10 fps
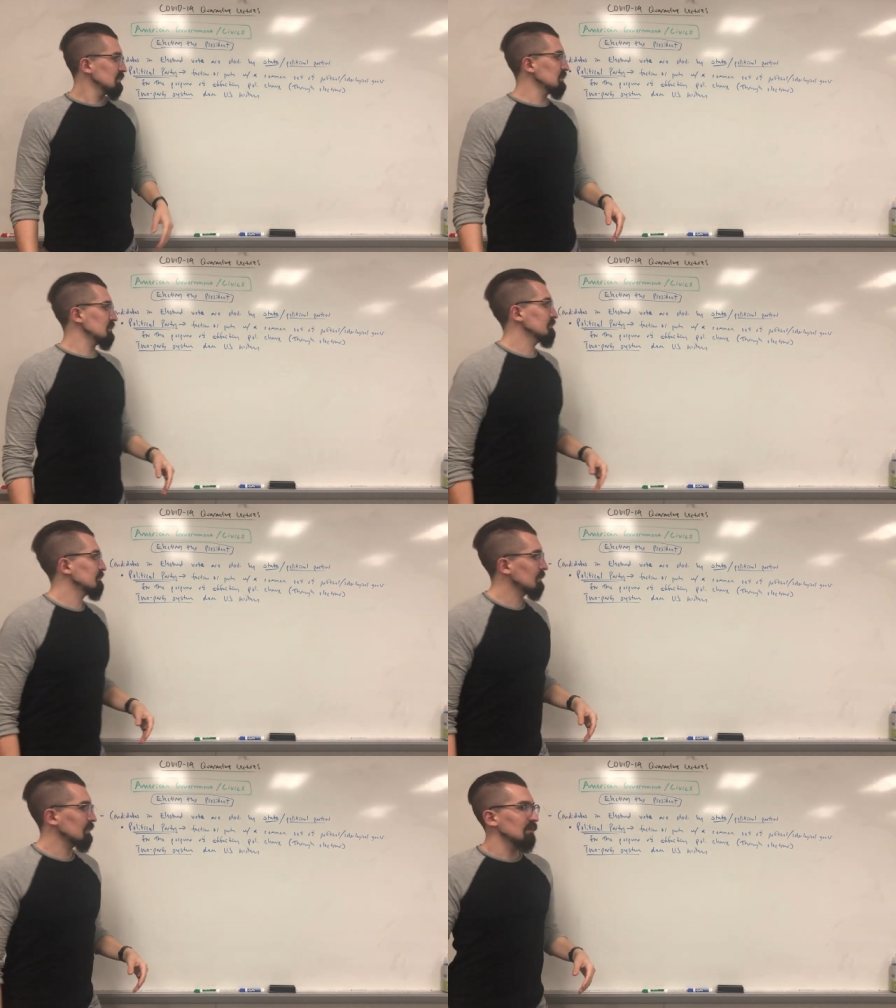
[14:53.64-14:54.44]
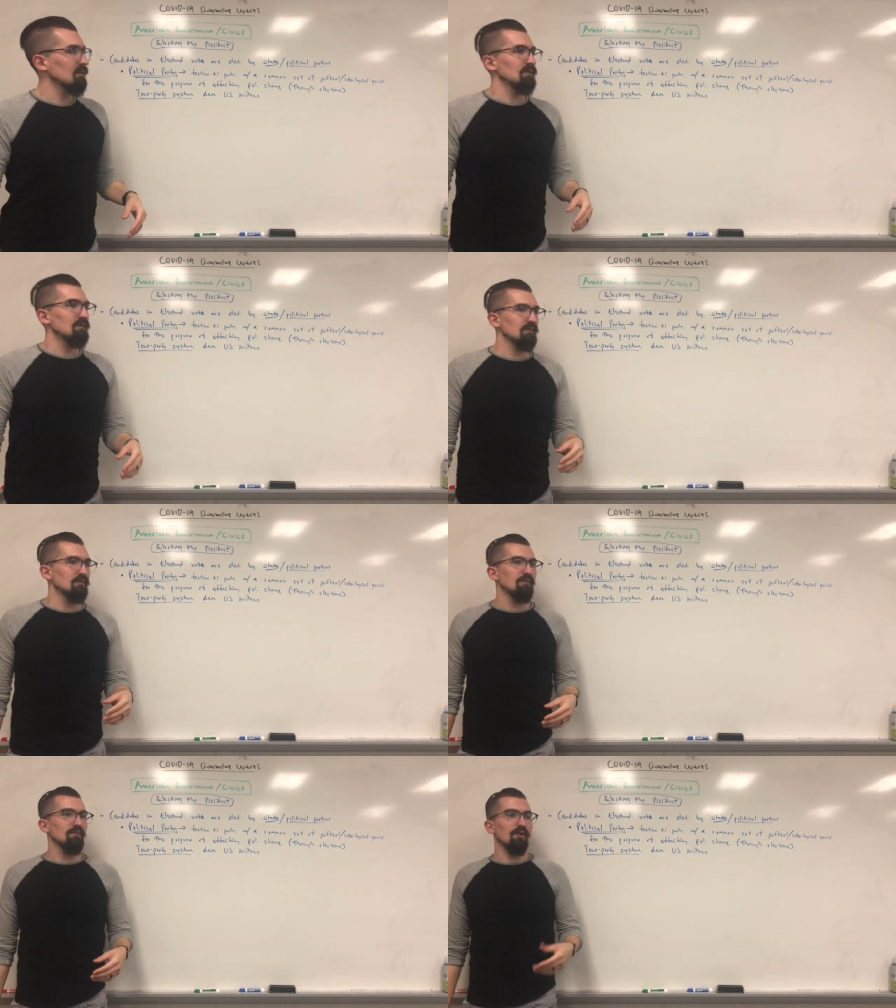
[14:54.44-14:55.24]
well,
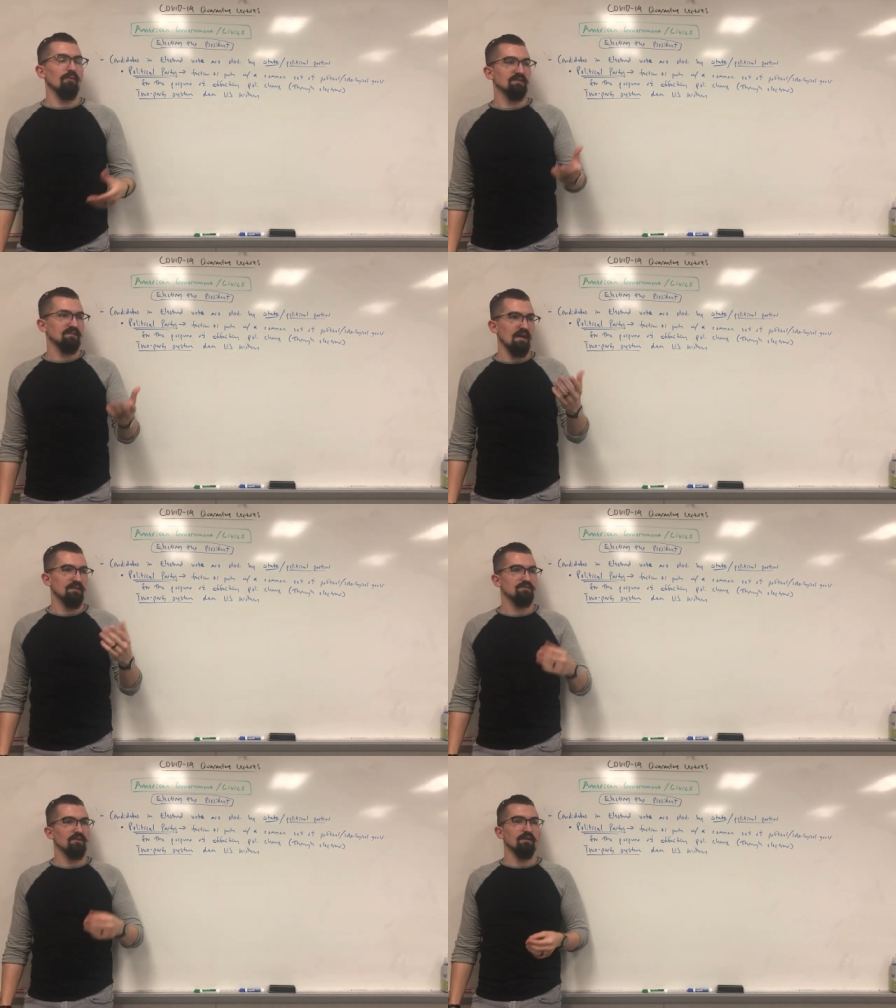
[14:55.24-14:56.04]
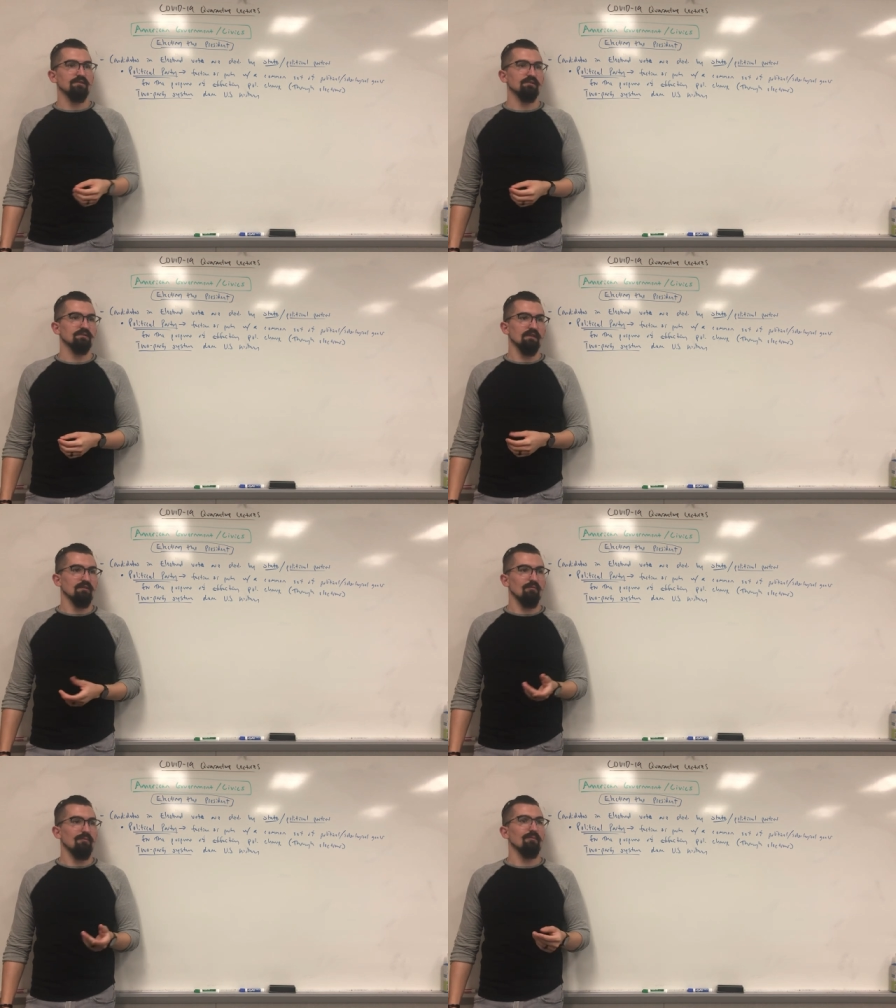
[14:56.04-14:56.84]
I wouldn't say that's changed, because it's not
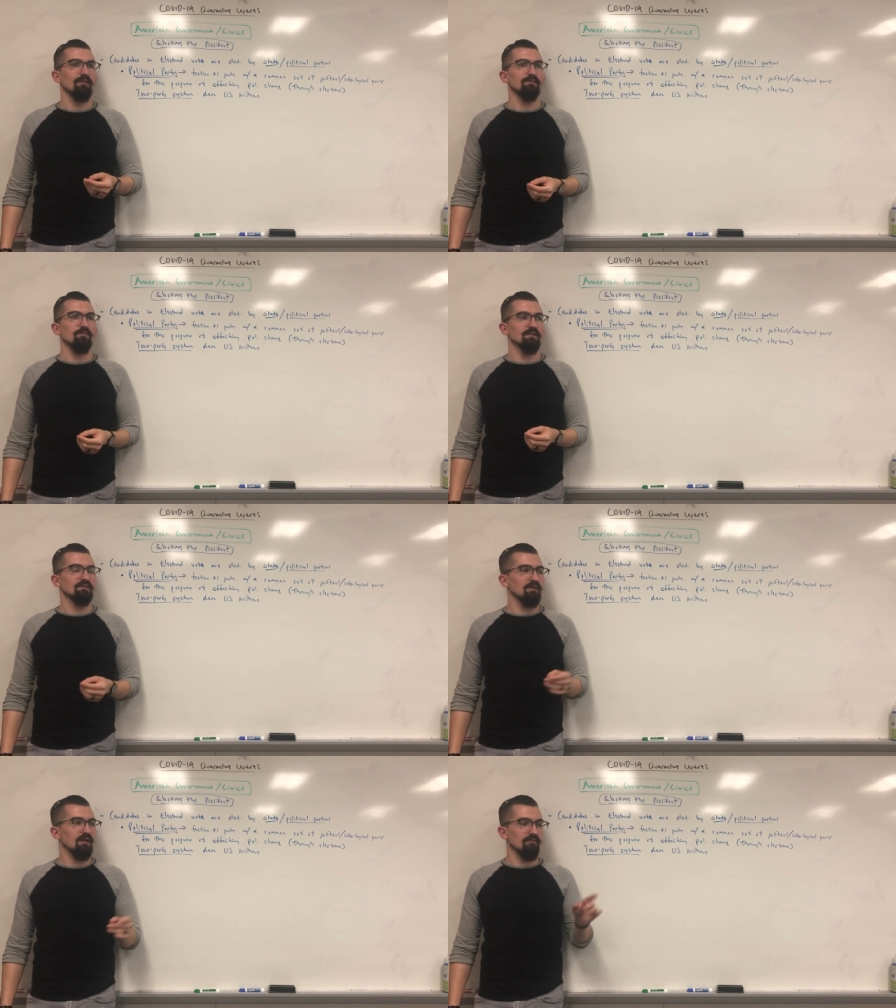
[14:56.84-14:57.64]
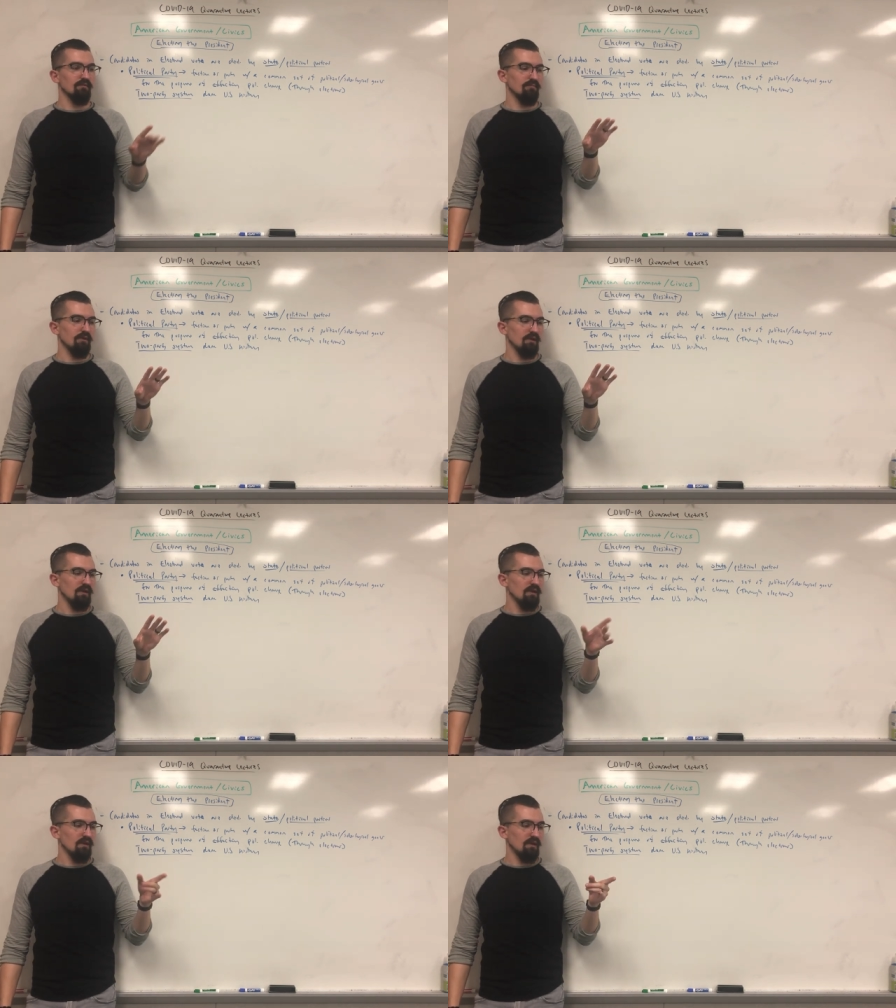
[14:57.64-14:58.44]
like Republicans want slavery, but
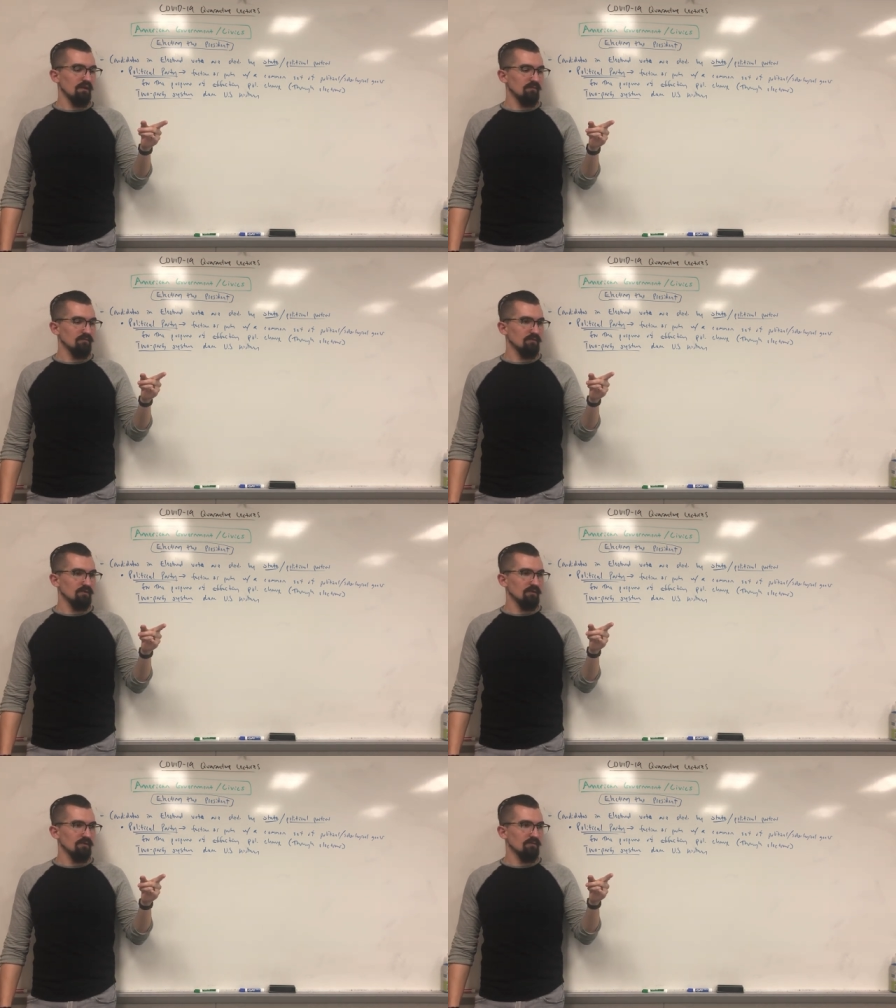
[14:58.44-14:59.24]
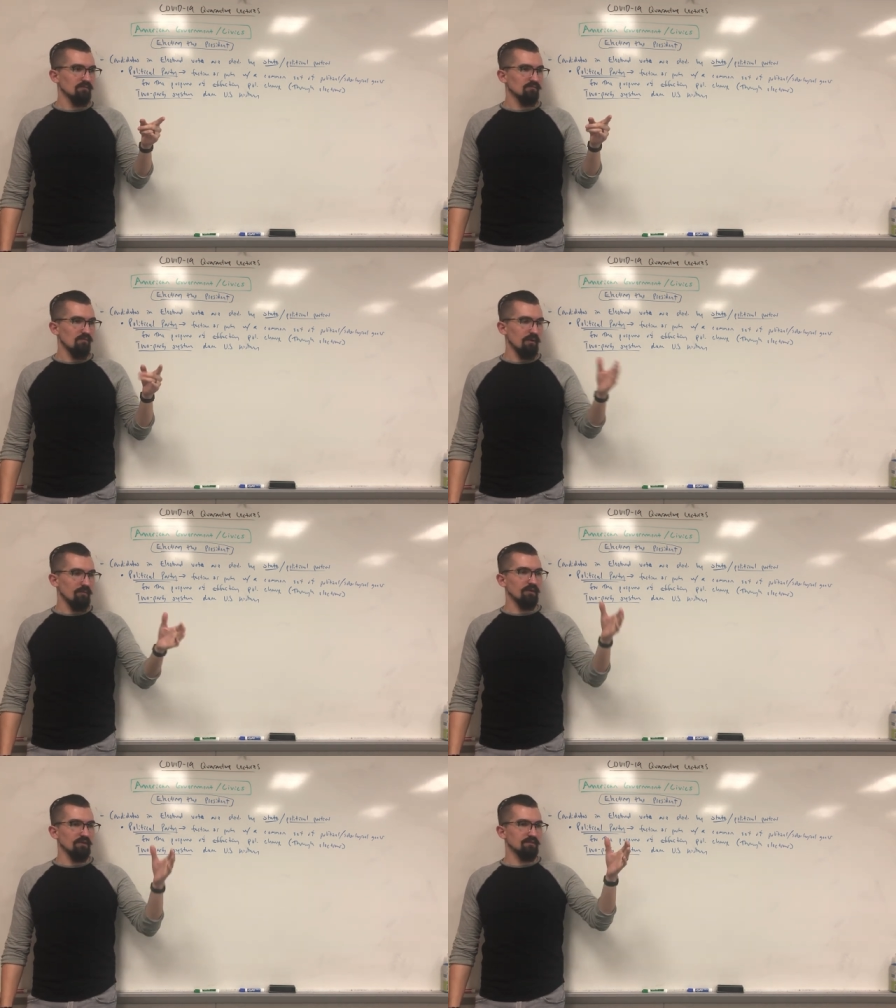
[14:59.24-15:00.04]

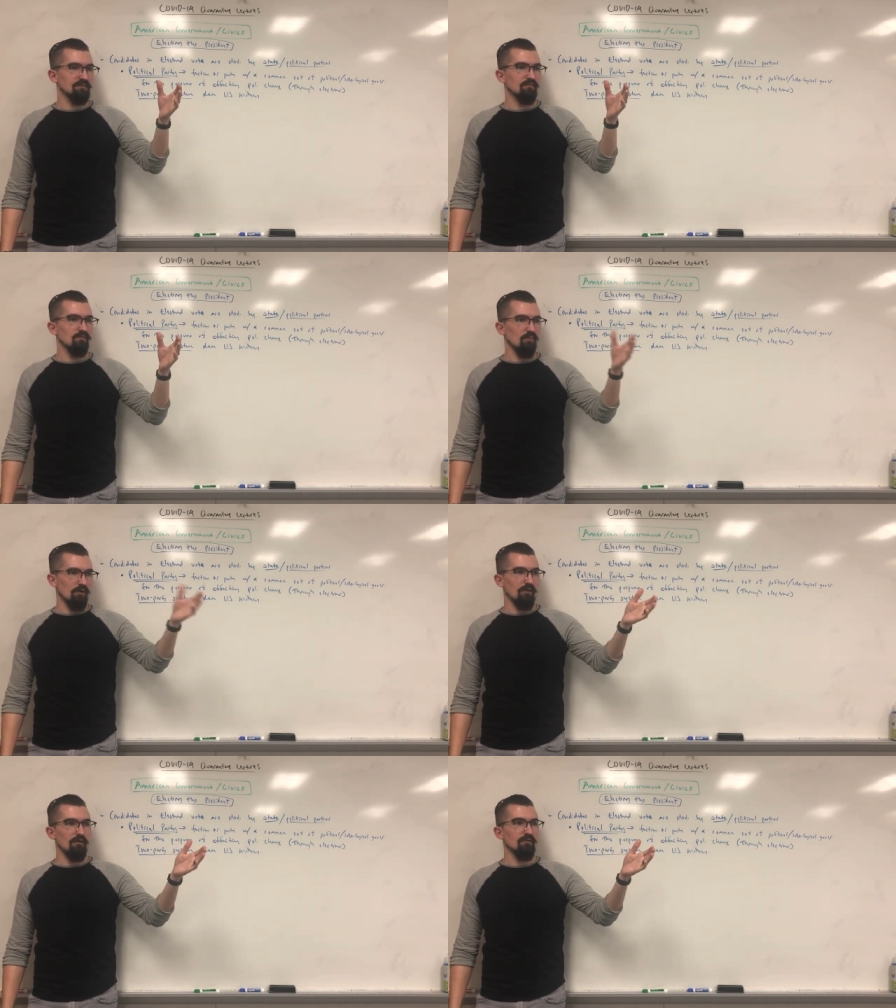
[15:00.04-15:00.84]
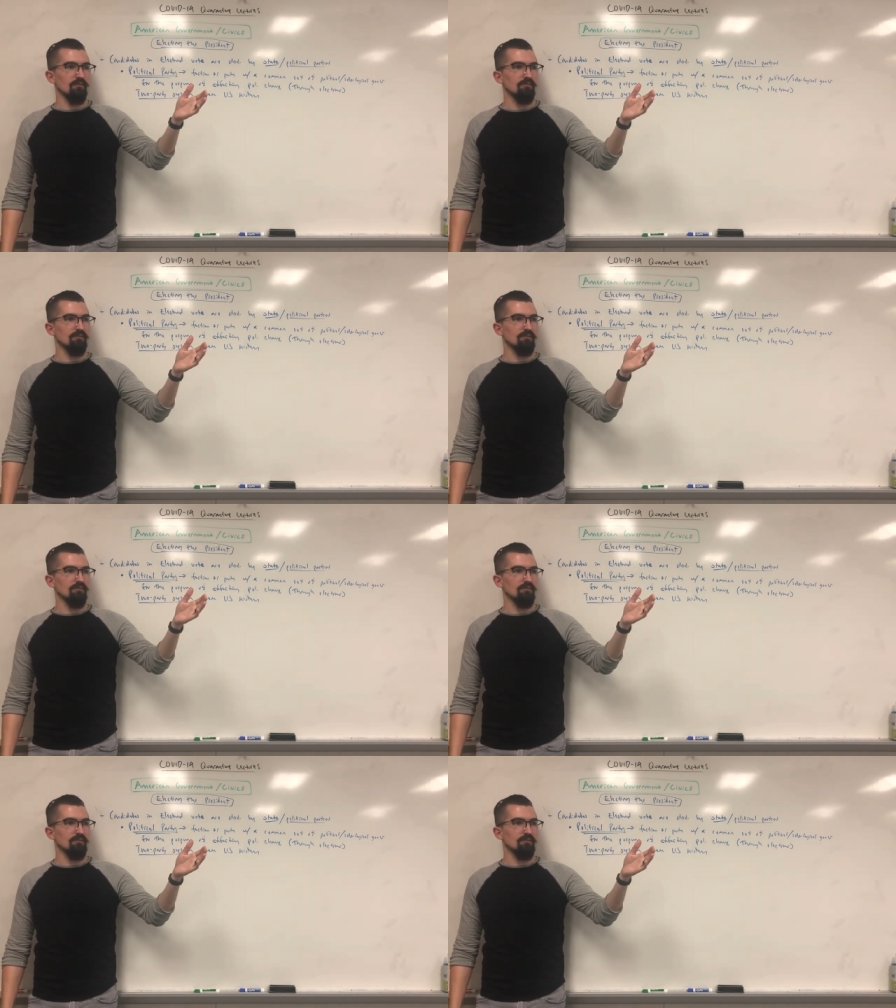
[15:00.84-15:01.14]
Republicans were